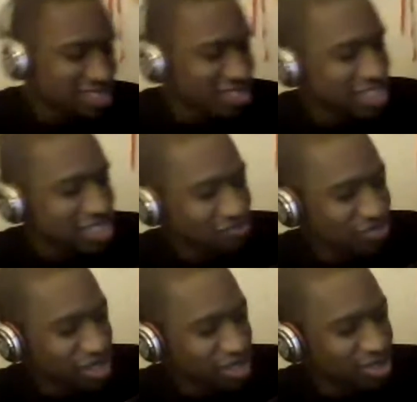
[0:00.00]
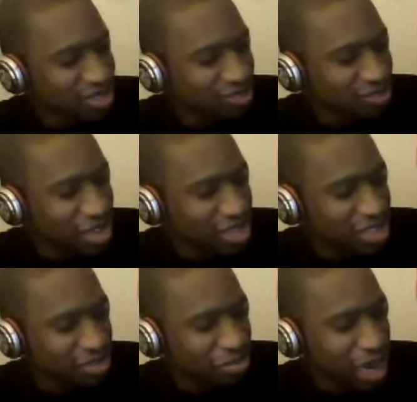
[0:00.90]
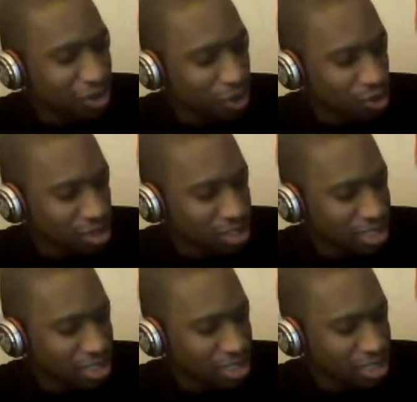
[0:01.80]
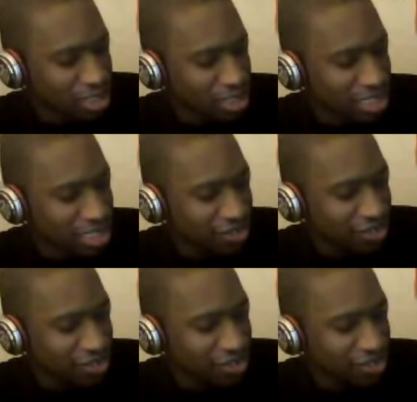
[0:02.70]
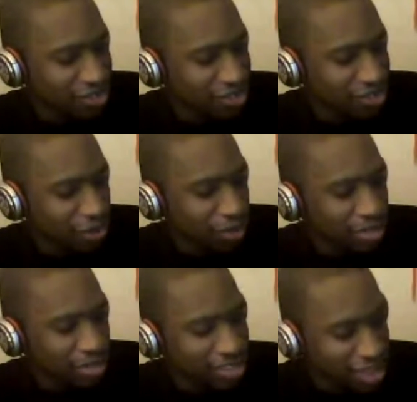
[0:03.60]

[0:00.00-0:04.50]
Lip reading: Just picture the raging Mad Hulk sitting cramped up in a